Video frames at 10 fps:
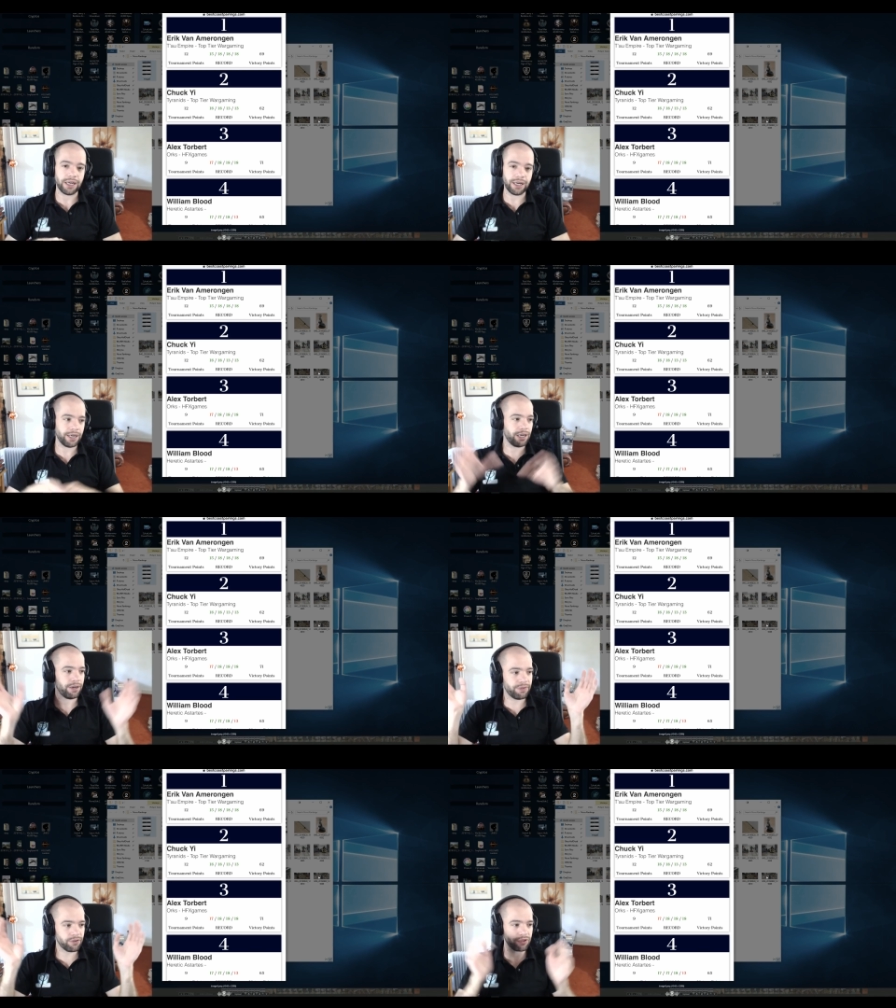
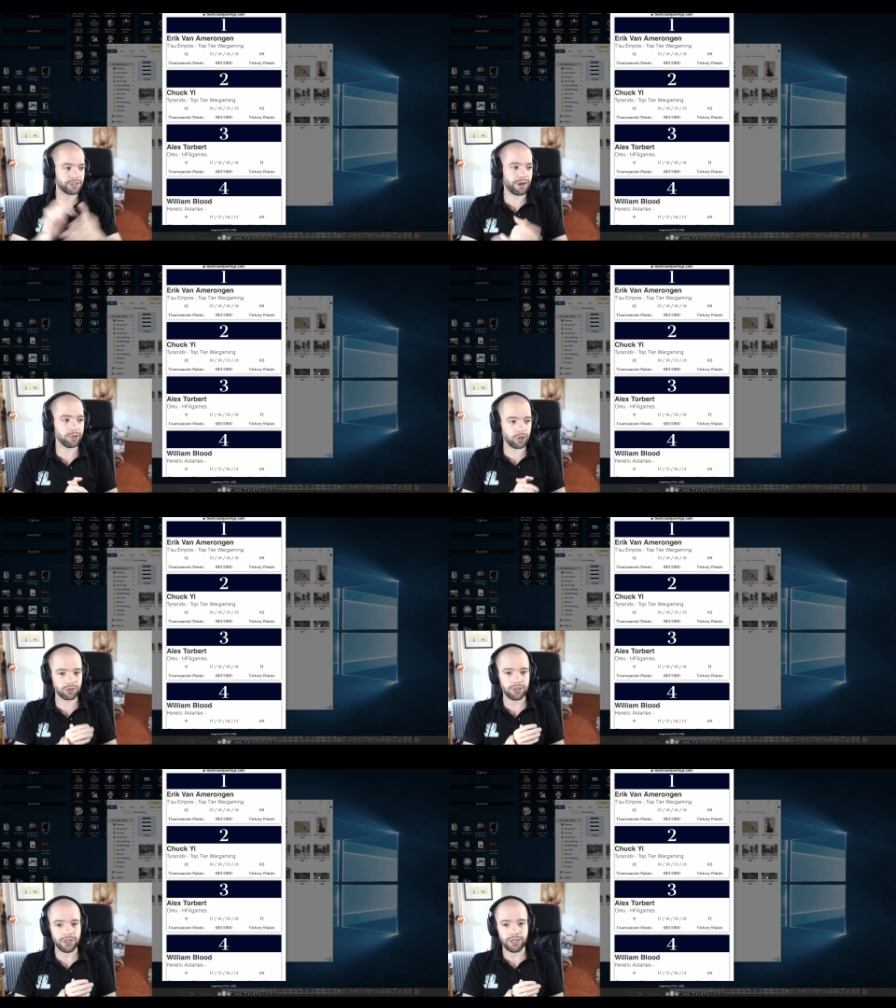Uh, feel free to come
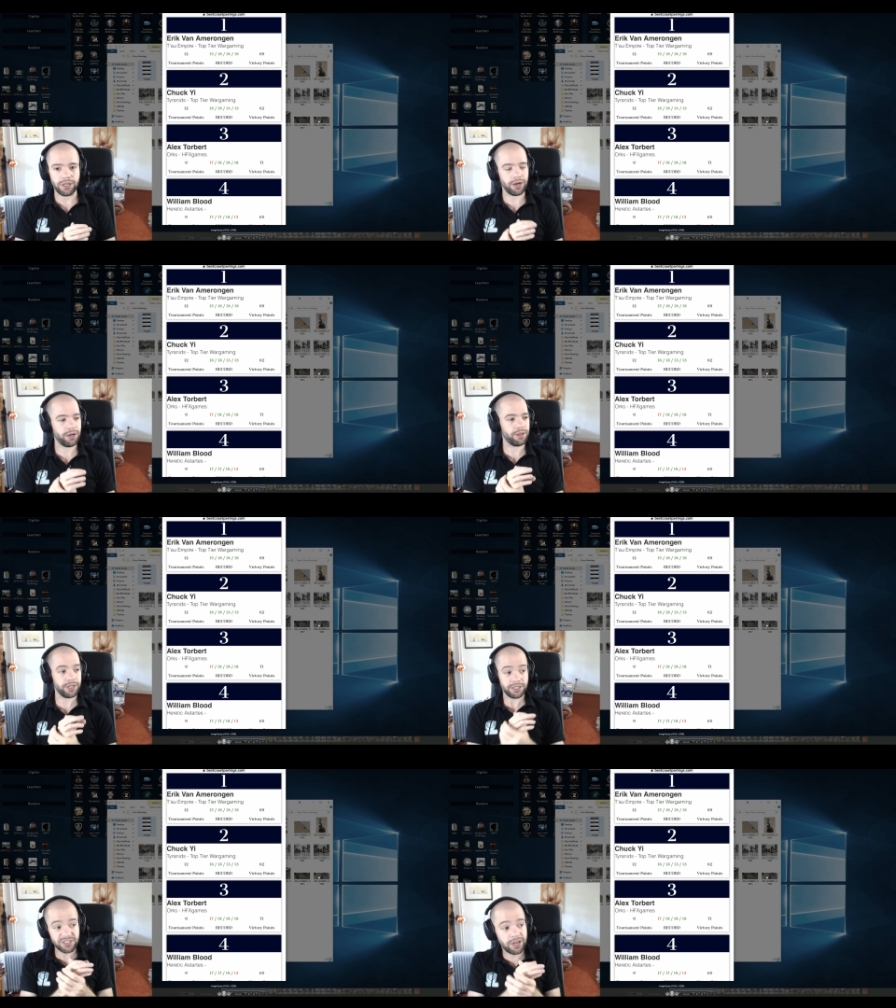along. Uh,
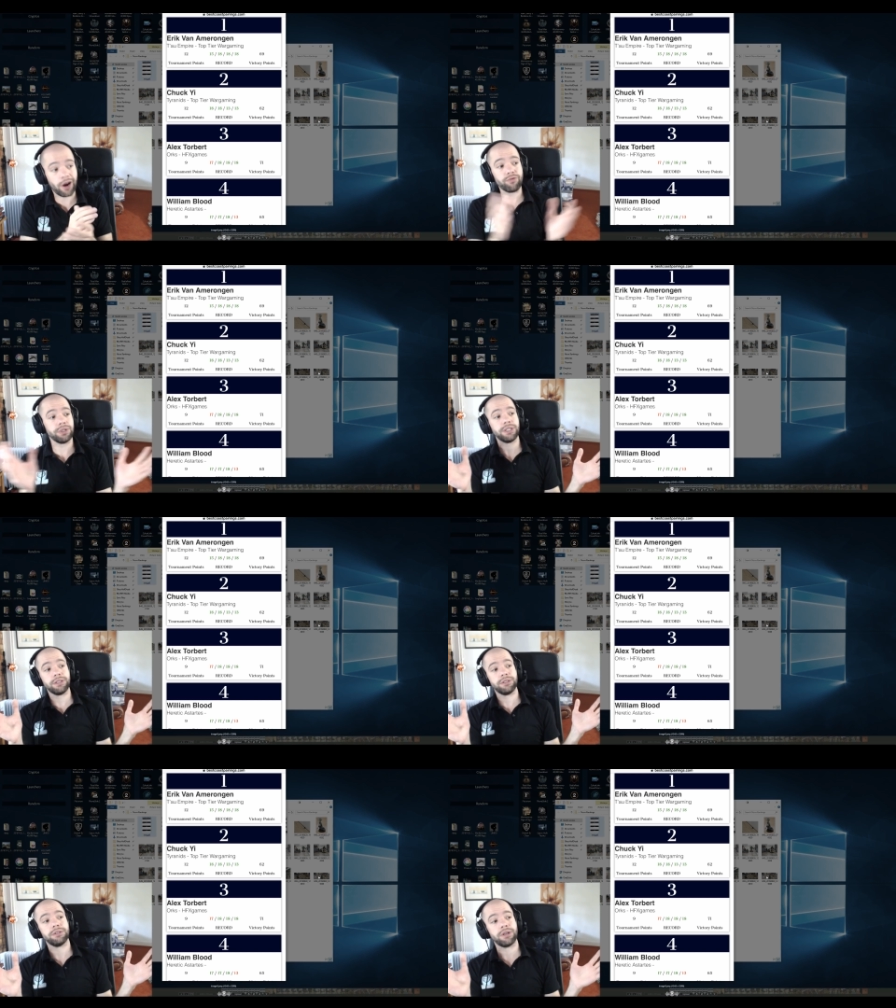it is
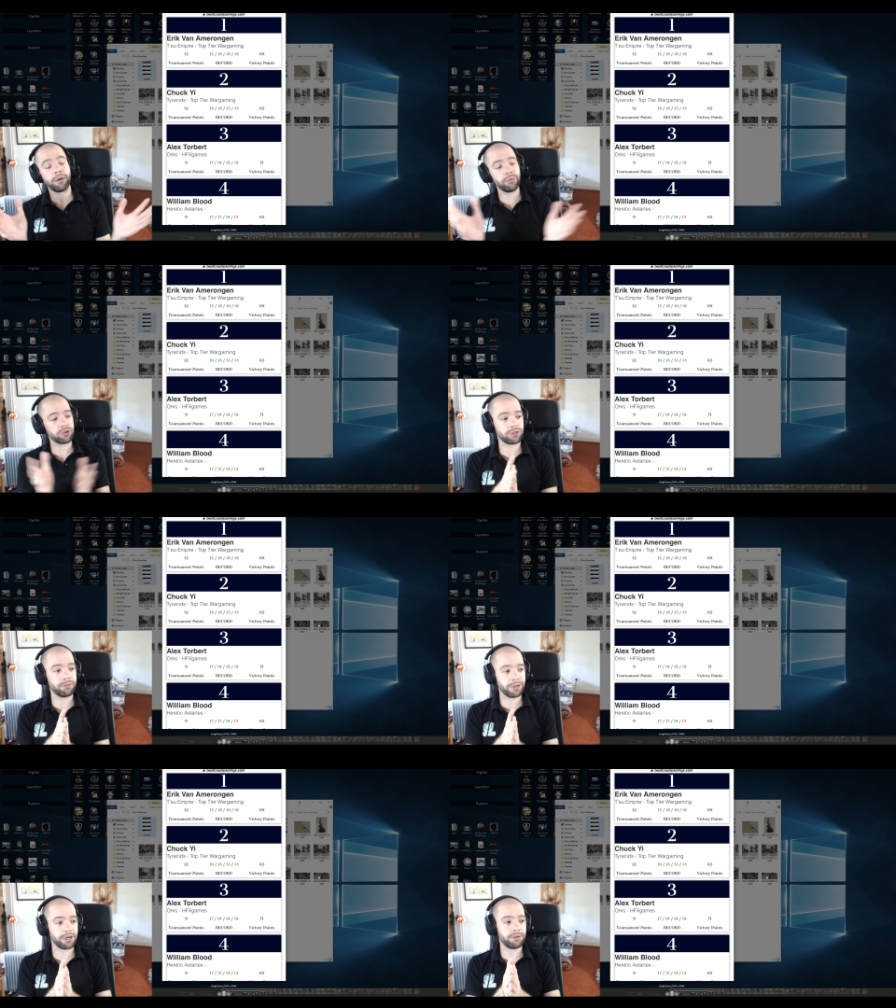currently... I'm not trying
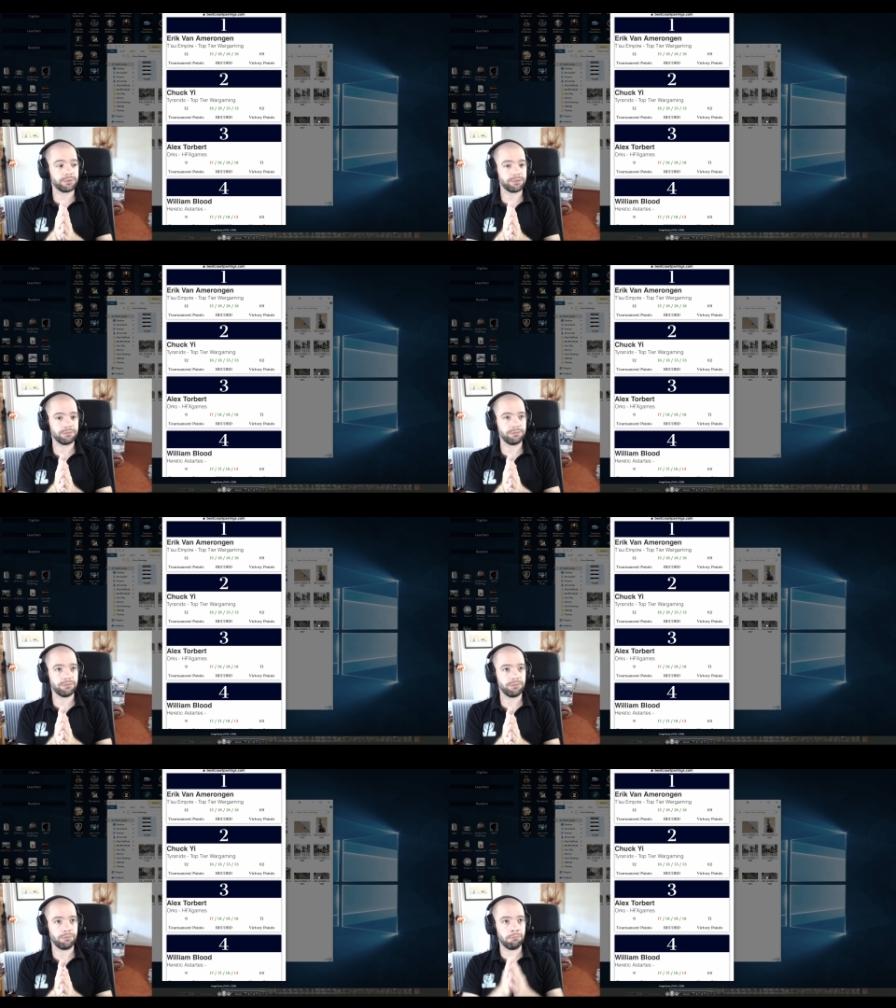to big up
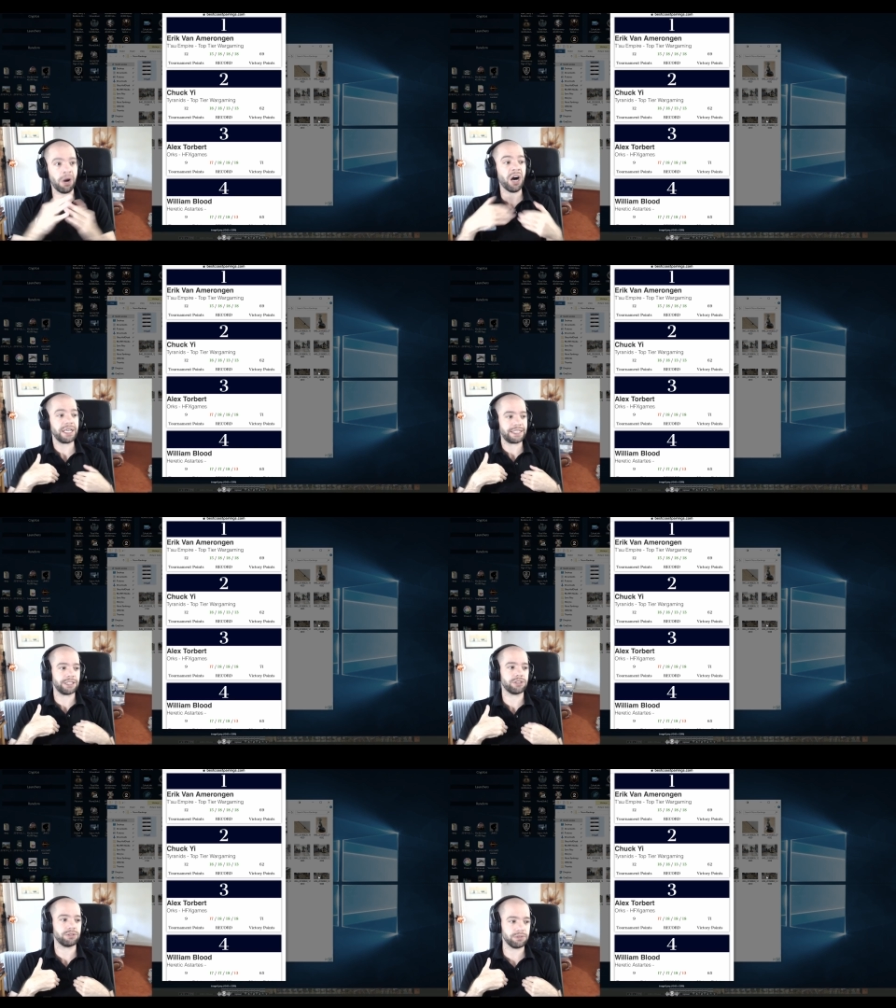my
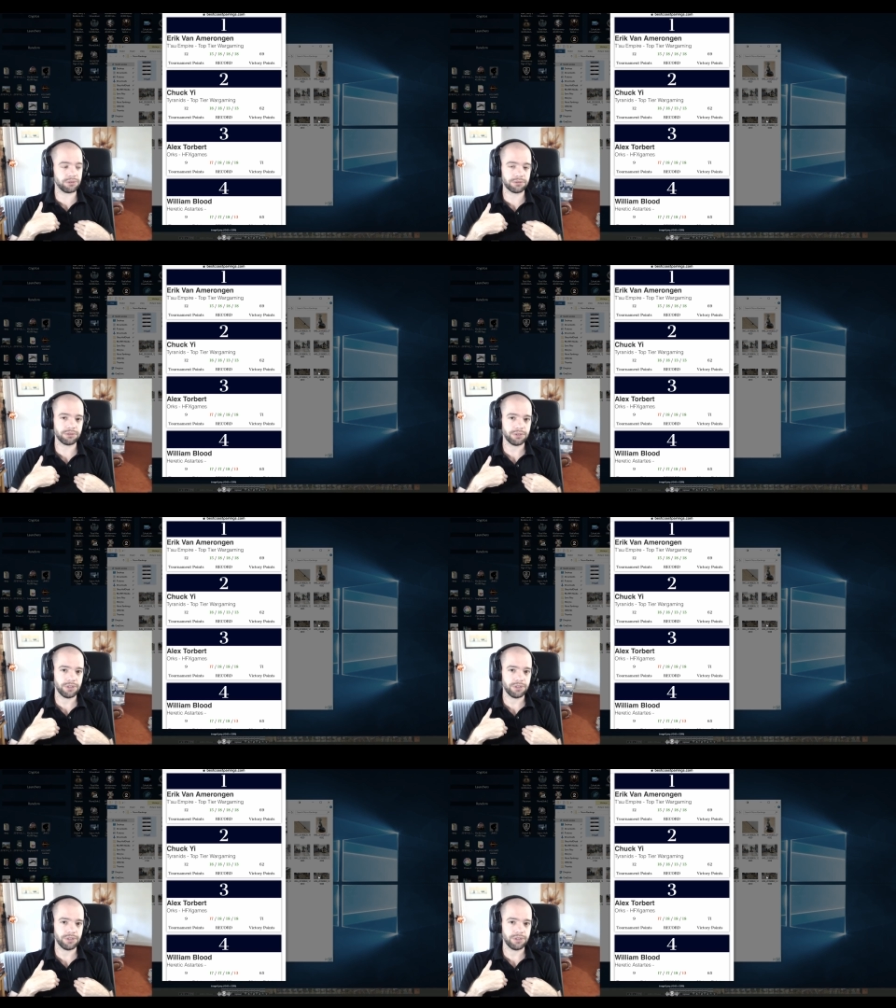Discord,